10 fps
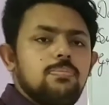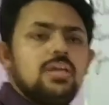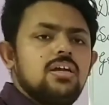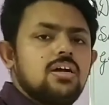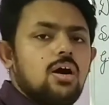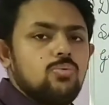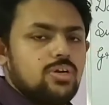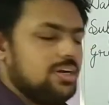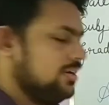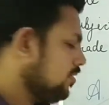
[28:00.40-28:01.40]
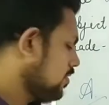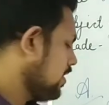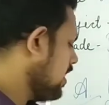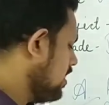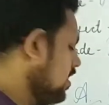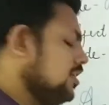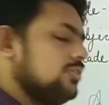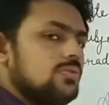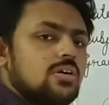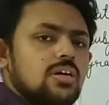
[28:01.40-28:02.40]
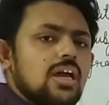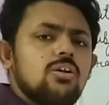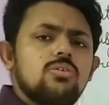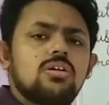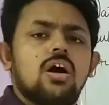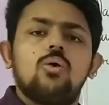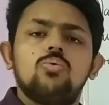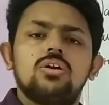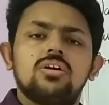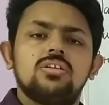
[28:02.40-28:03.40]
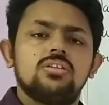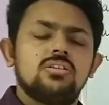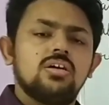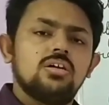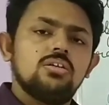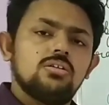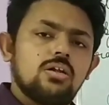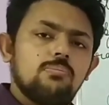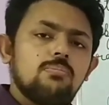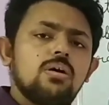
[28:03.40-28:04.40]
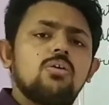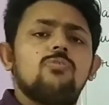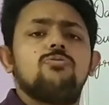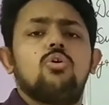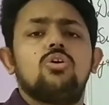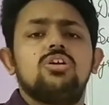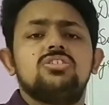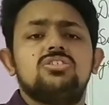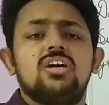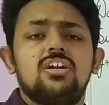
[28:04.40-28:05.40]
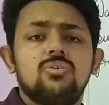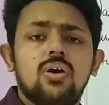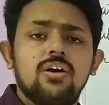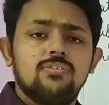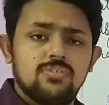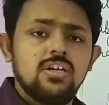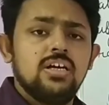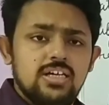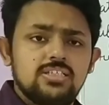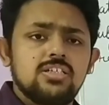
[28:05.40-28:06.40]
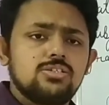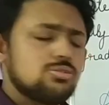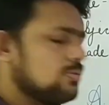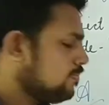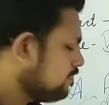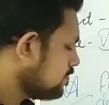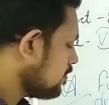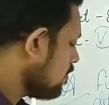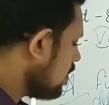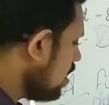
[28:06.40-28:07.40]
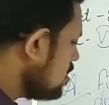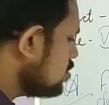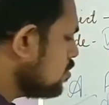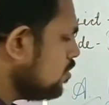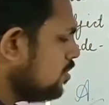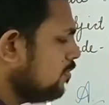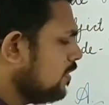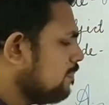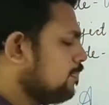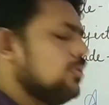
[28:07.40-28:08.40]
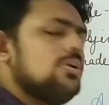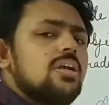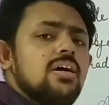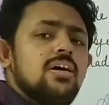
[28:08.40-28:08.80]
be counted. Okay, you cannot count the number of knowledge that you have. Is it so? So you will put